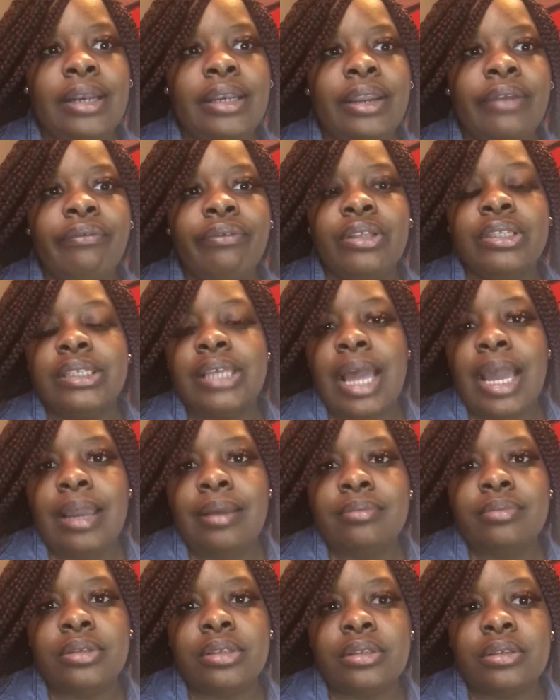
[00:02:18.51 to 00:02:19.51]
different
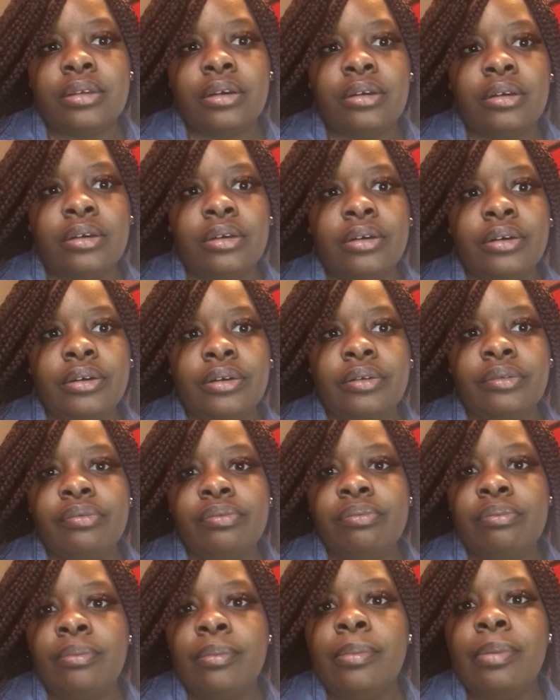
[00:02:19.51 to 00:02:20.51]
types
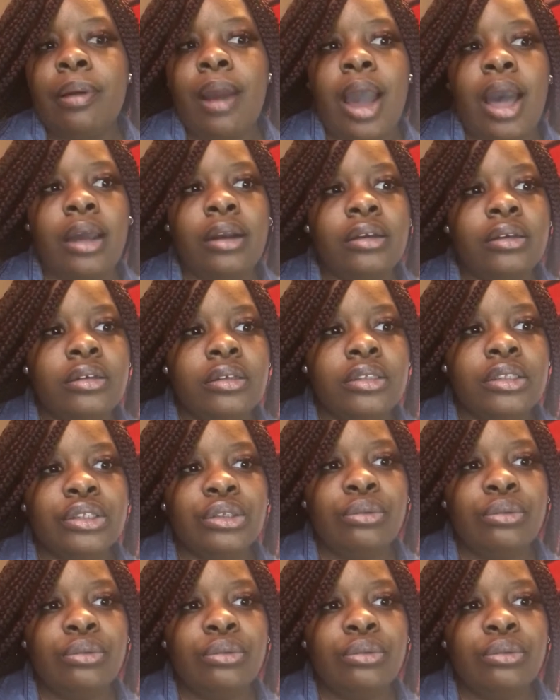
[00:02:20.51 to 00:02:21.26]
of products.